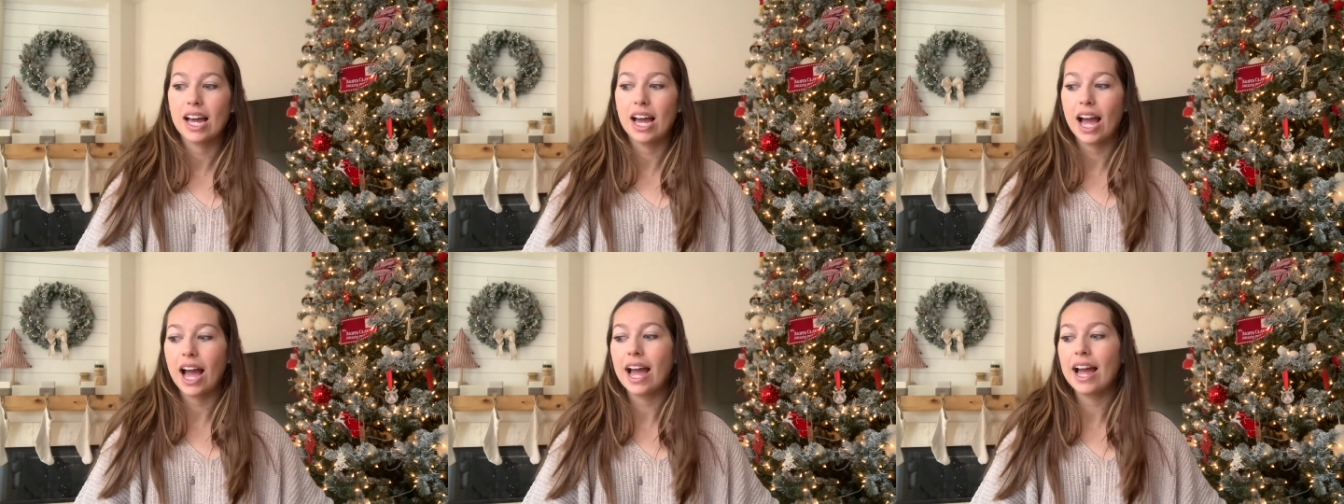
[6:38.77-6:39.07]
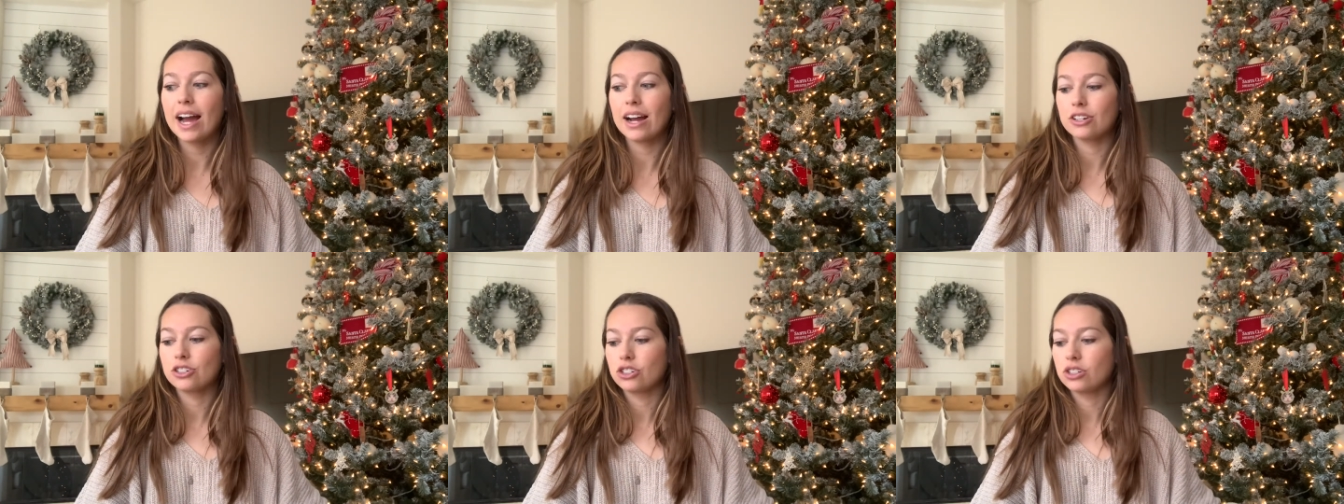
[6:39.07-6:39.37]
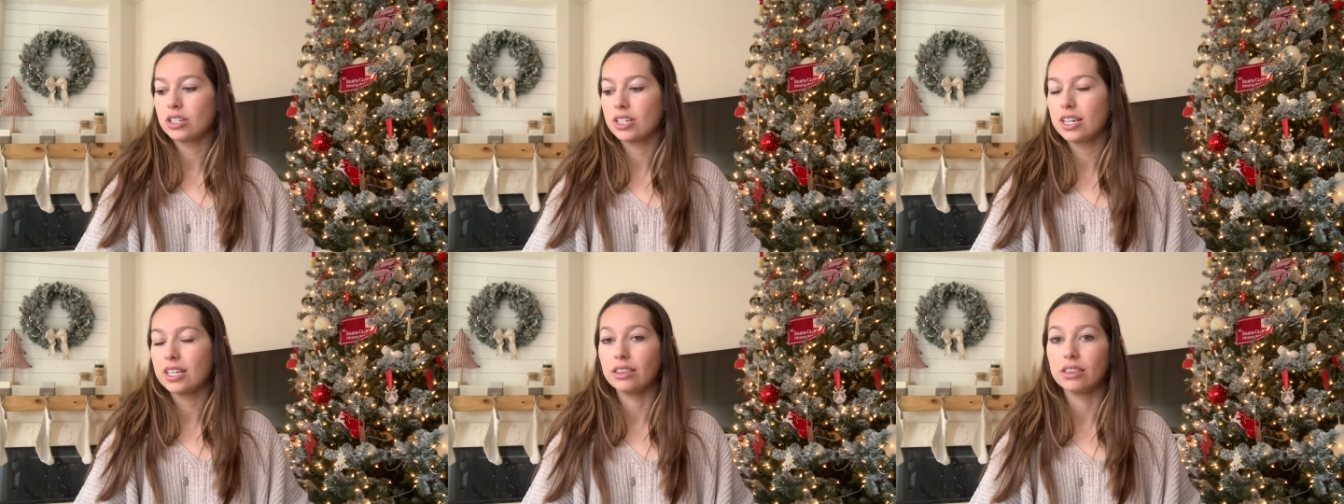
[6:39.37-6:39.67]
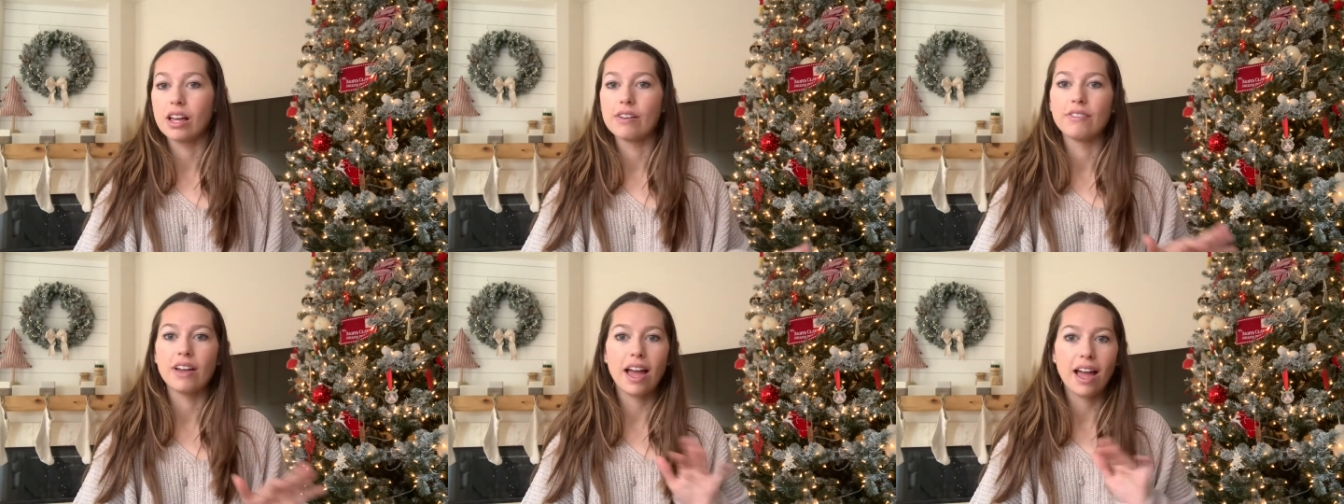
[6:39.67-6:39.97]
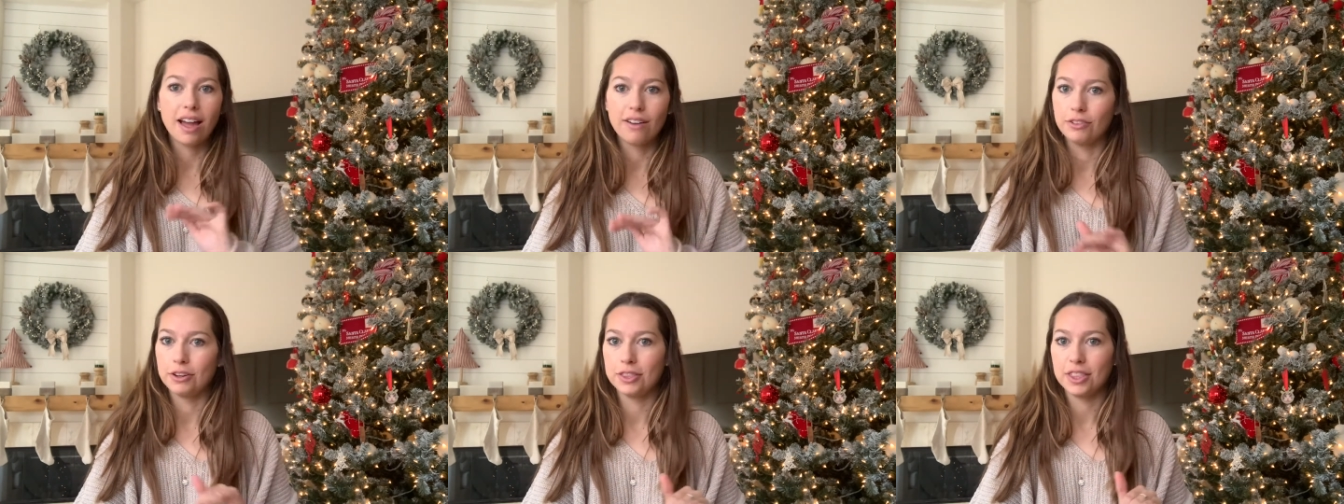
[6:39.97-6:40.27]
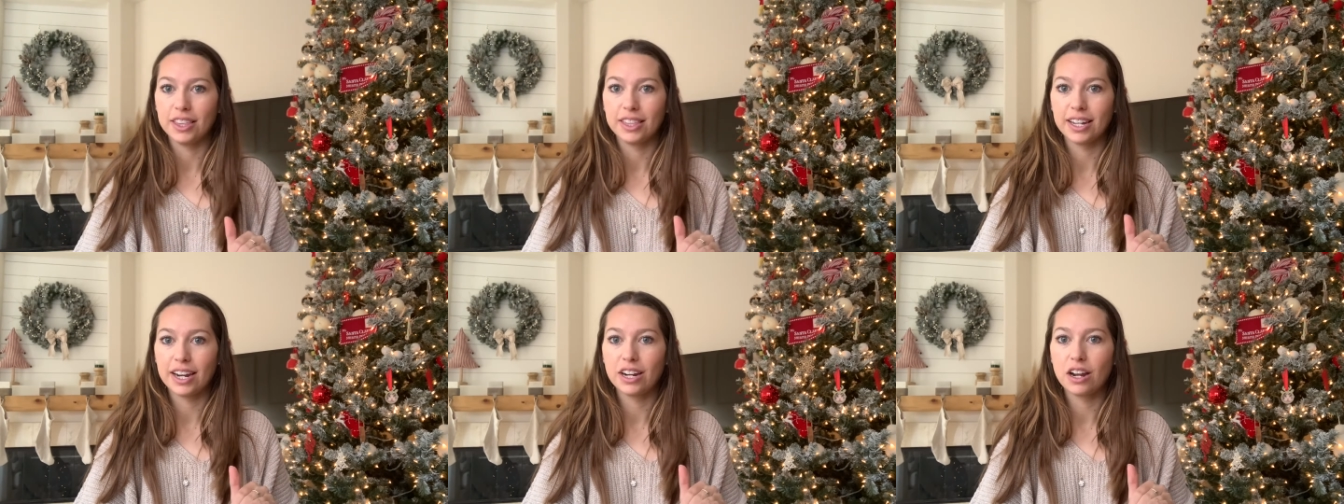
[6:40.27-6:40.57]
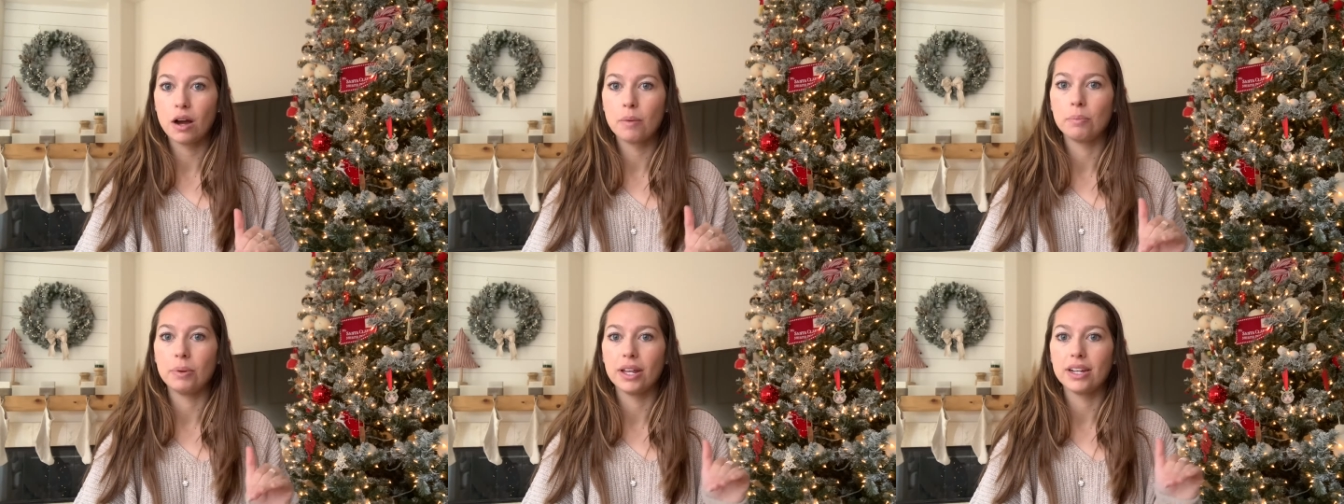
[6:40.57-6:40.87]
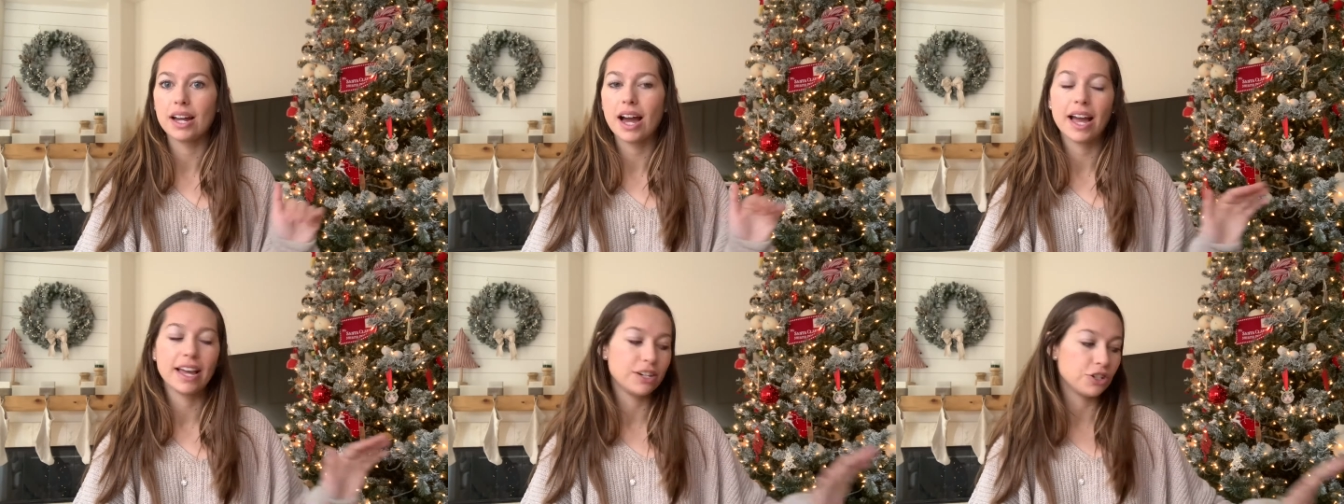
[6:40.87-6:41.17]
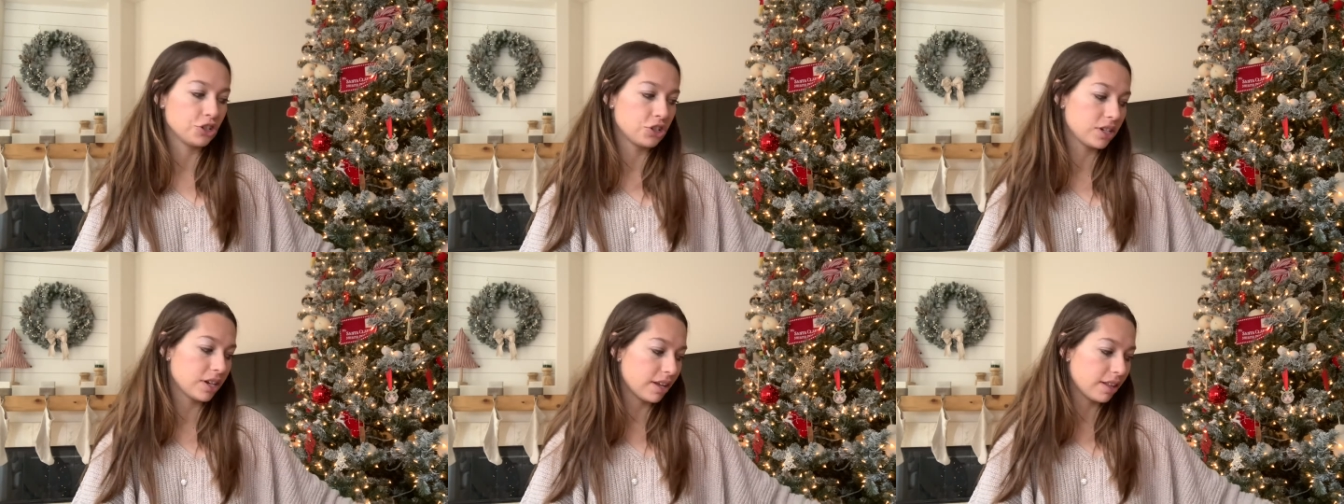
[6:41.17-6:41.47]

I actually love everything that I got, but I just